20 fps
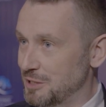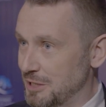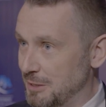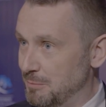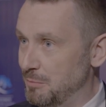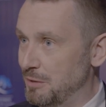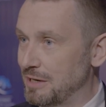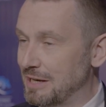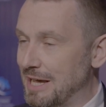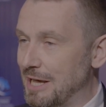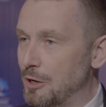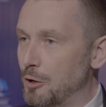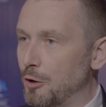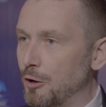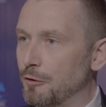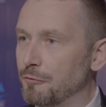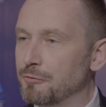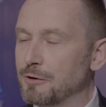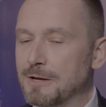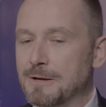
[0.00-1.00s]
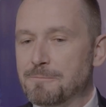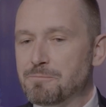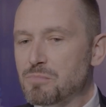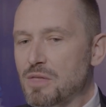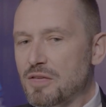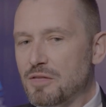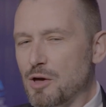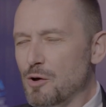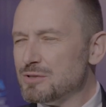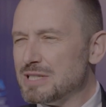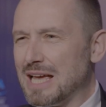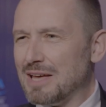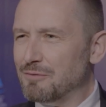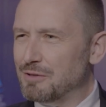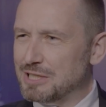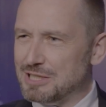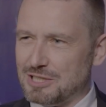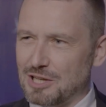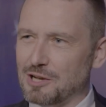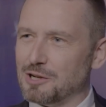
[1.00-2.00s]
communicate off, they also have
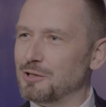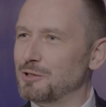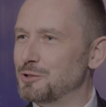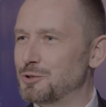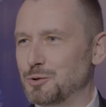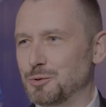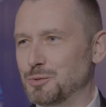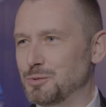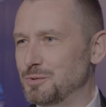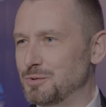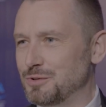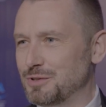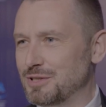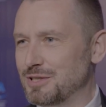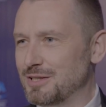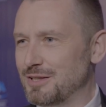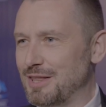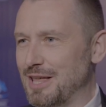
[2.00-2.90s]
these subtle tools.